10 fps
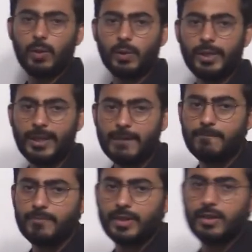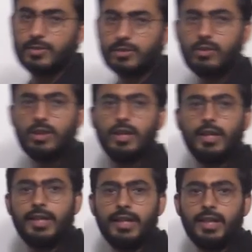Okay. So
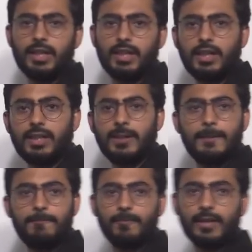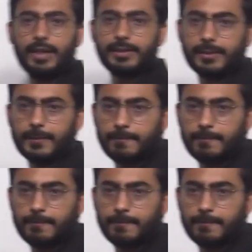here, right.